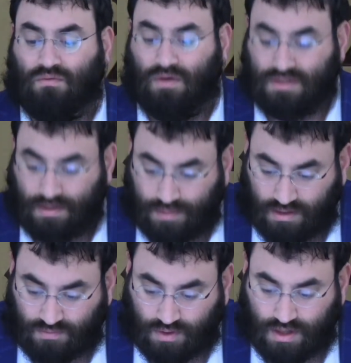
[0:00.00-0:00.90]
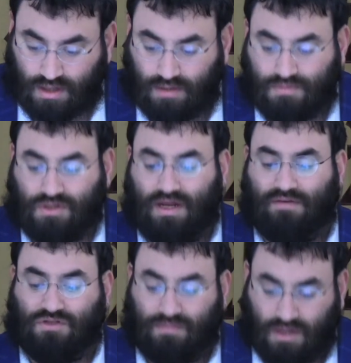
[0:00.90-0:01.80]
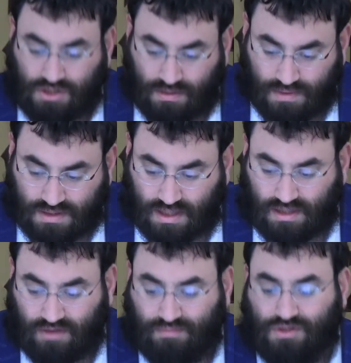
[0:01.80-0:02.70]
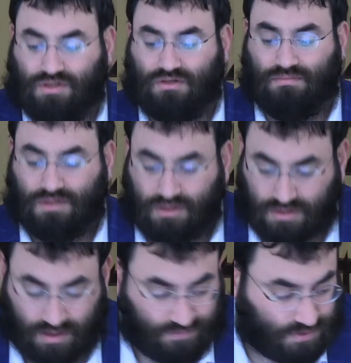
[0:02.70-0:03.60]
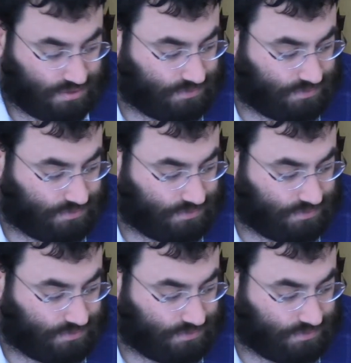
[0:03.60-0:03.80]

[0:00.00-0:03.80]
What does that mean? This is the idea of Mesiras Nefesh.